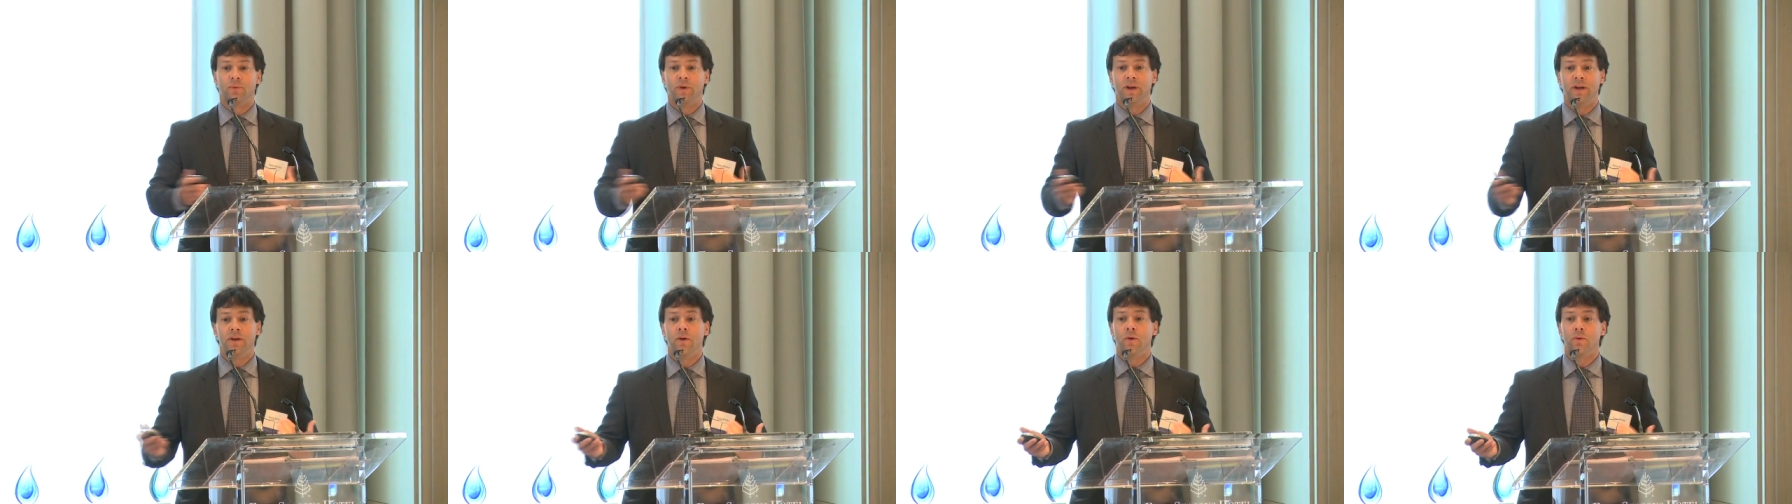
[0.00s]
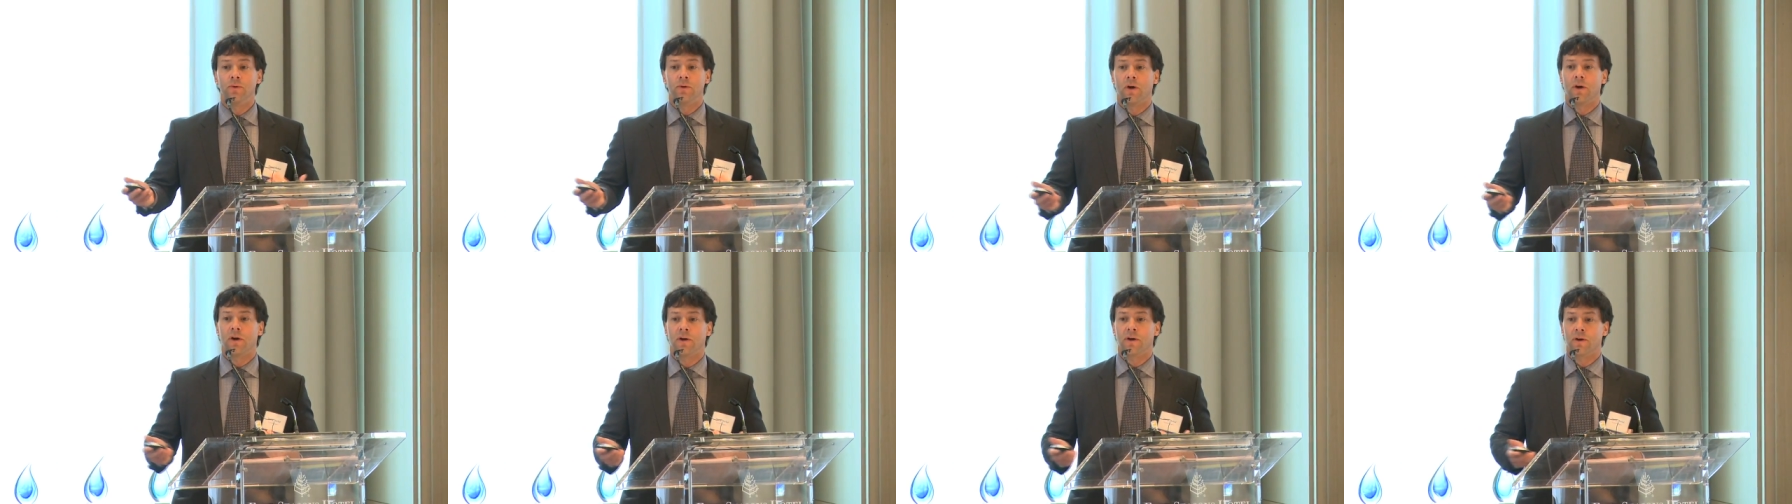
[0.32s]
we no
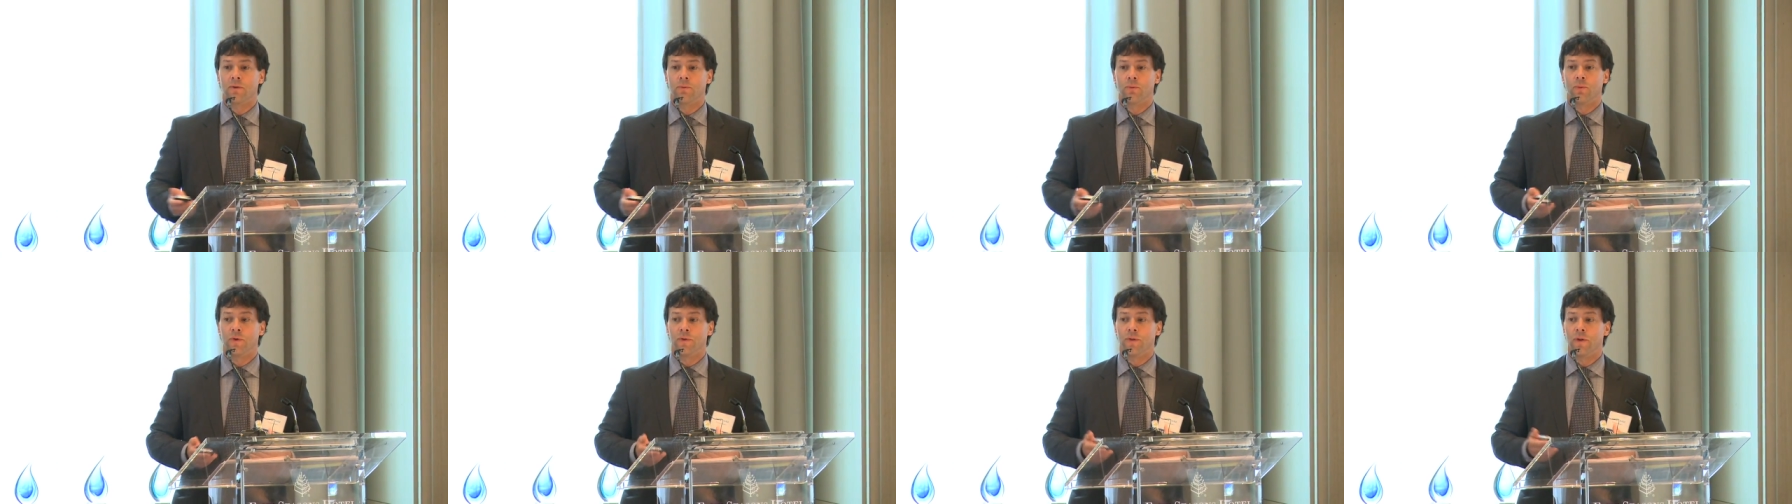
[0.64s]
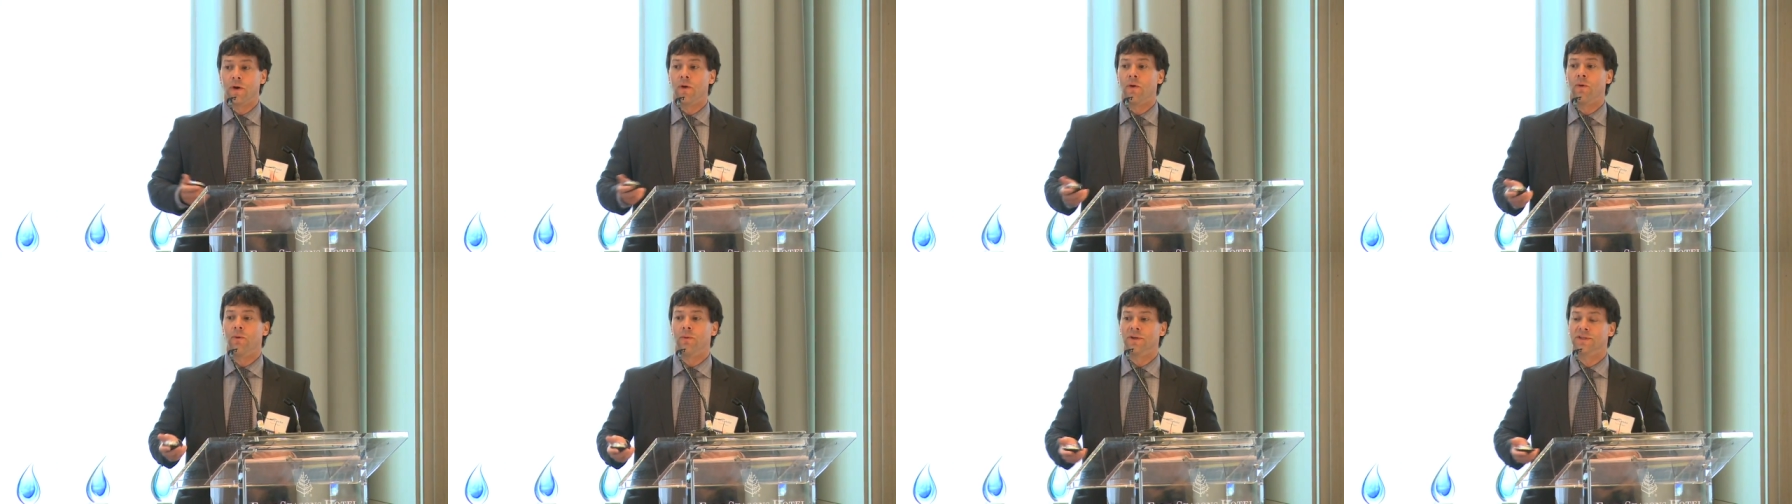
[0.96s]
longer will
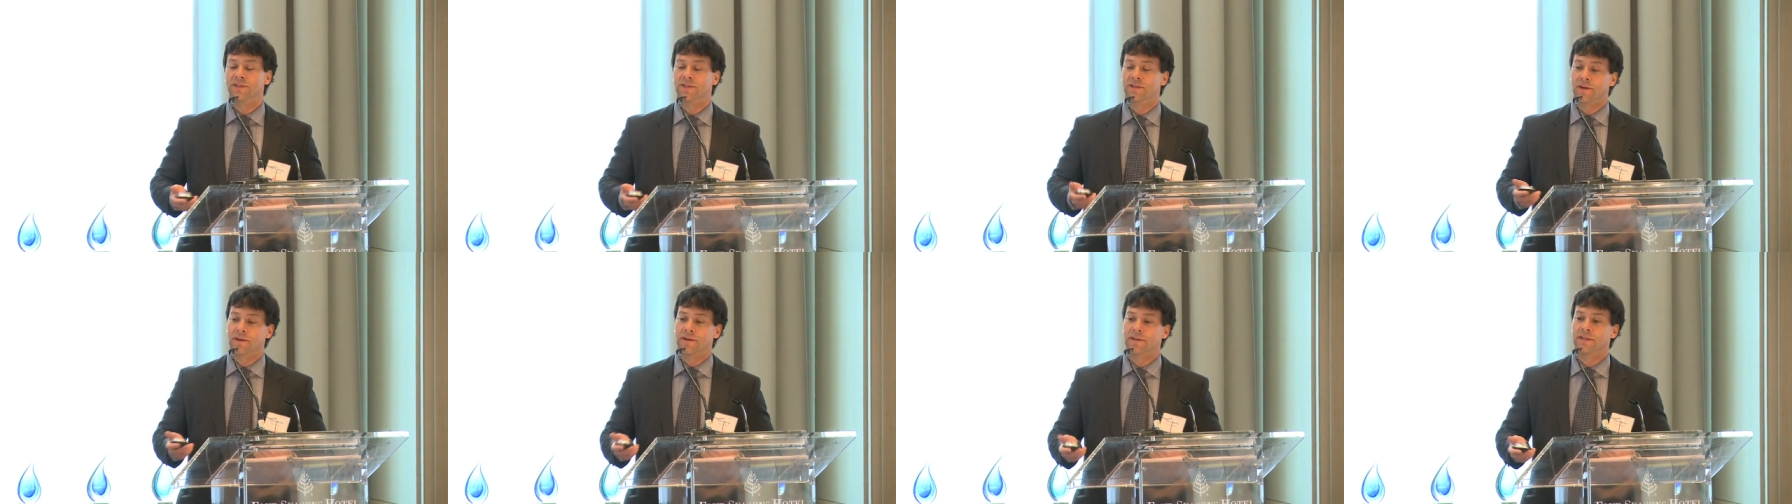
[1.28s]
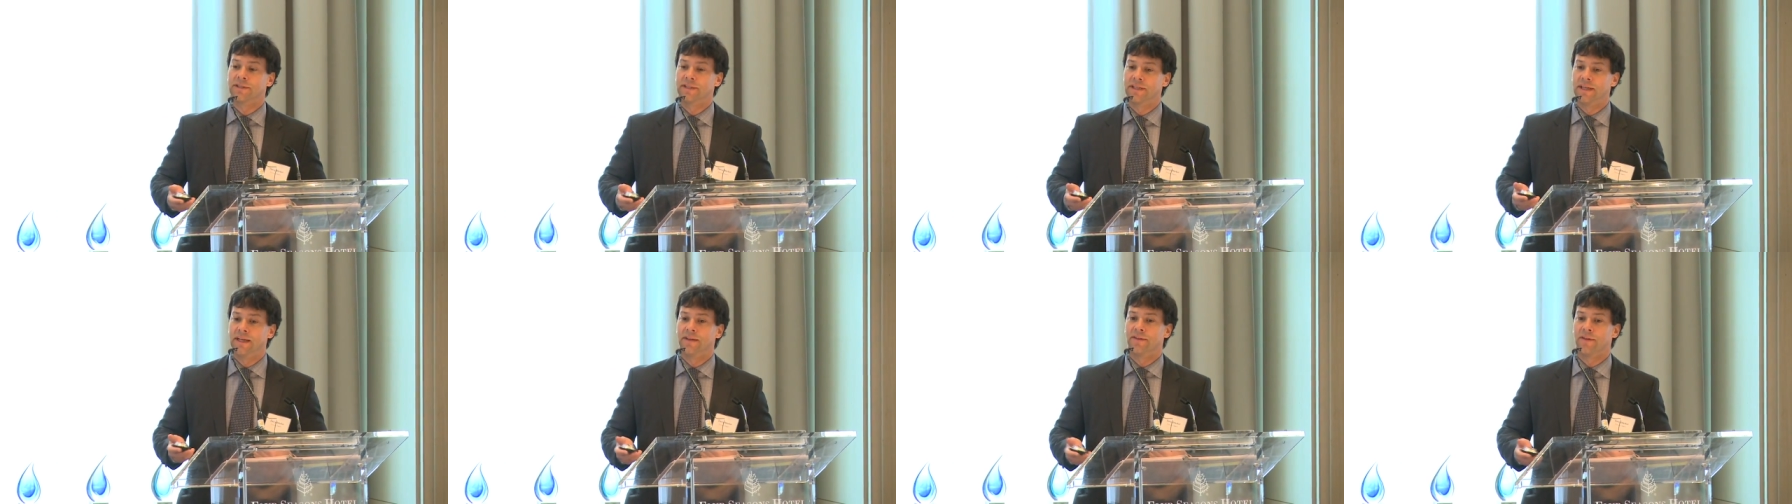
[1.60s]
know with
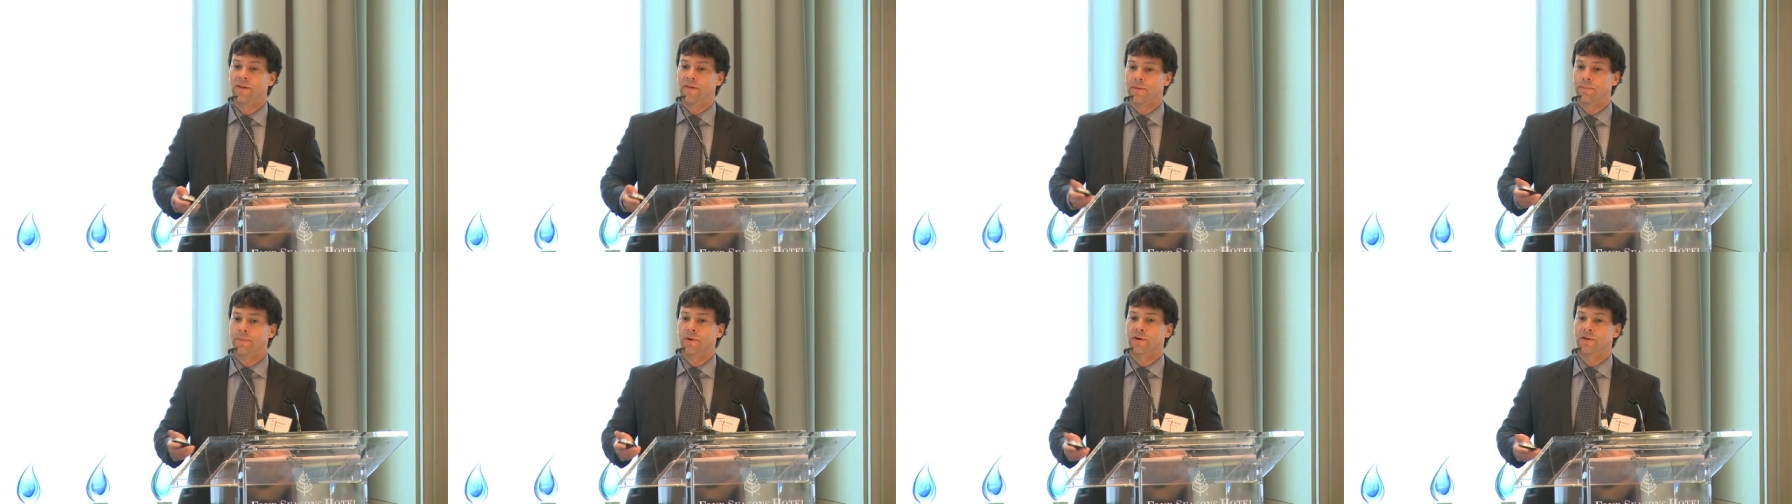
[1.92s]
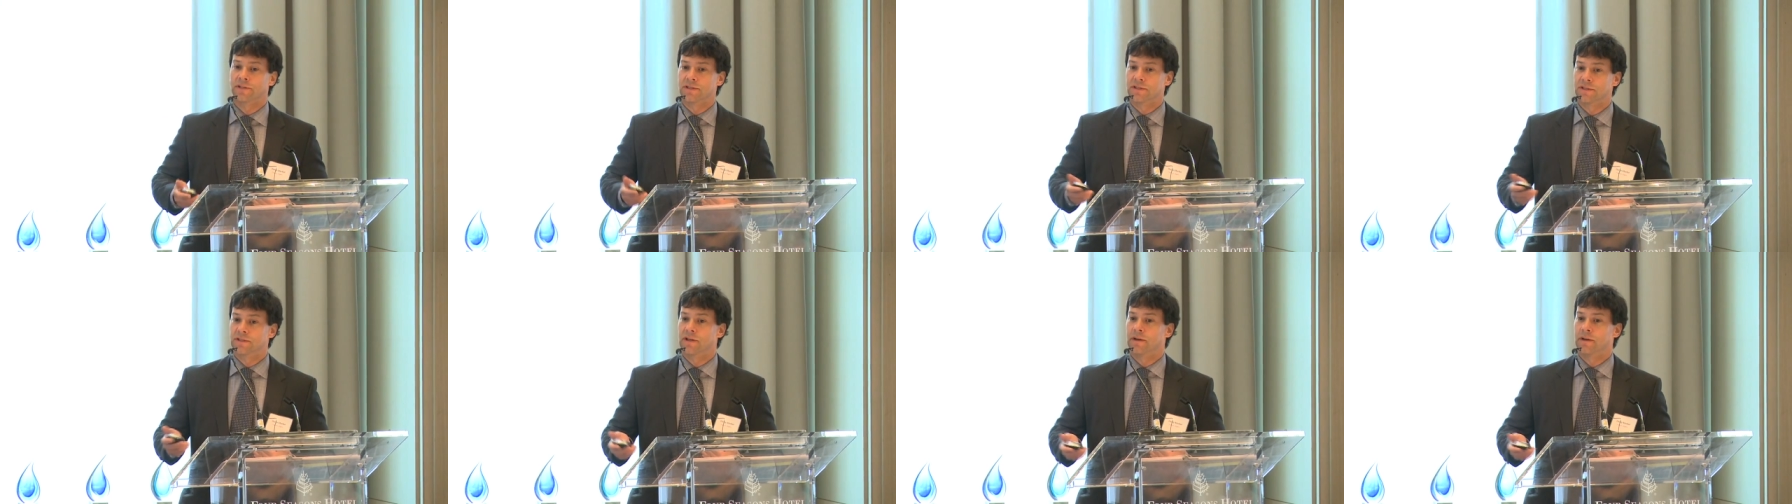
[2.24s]
certainty that the person is